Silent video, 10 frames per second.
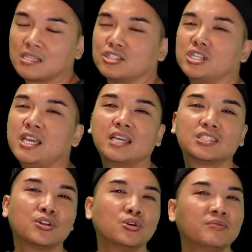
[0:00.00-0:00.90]
She heads
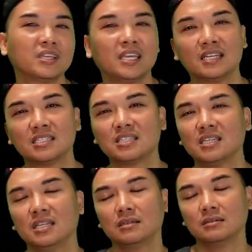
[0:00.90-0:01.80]
on over to Kansas
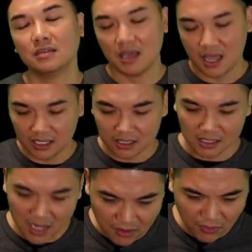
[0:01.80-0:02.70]
City and is
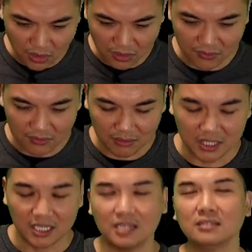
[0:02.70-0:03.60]
never heard from
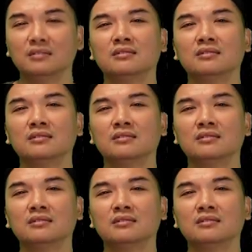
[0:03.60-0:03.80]
again.